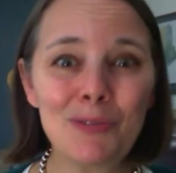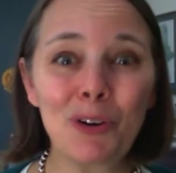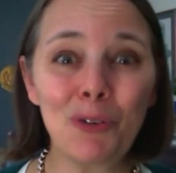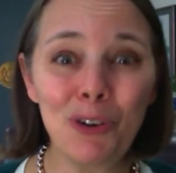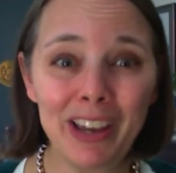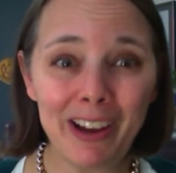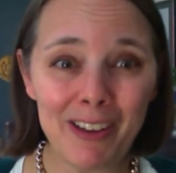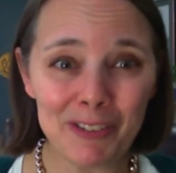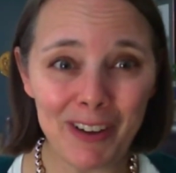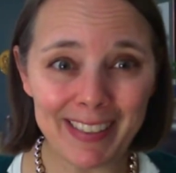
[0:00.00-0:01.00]
recruiting all
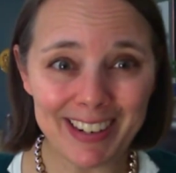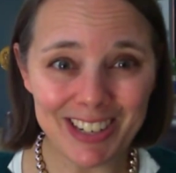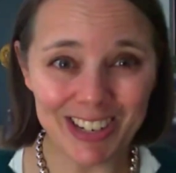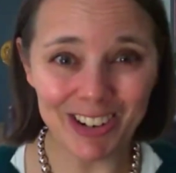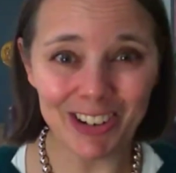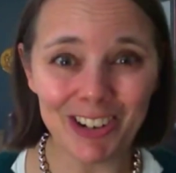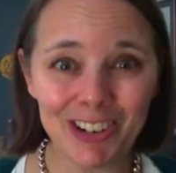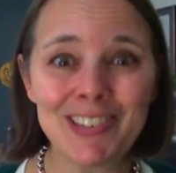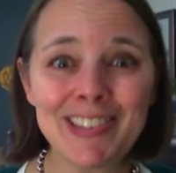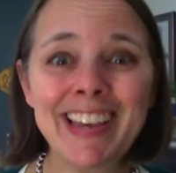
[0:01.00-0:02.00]
the
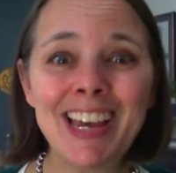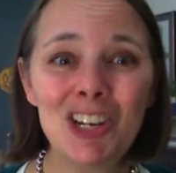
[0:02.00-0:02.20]
volunteers,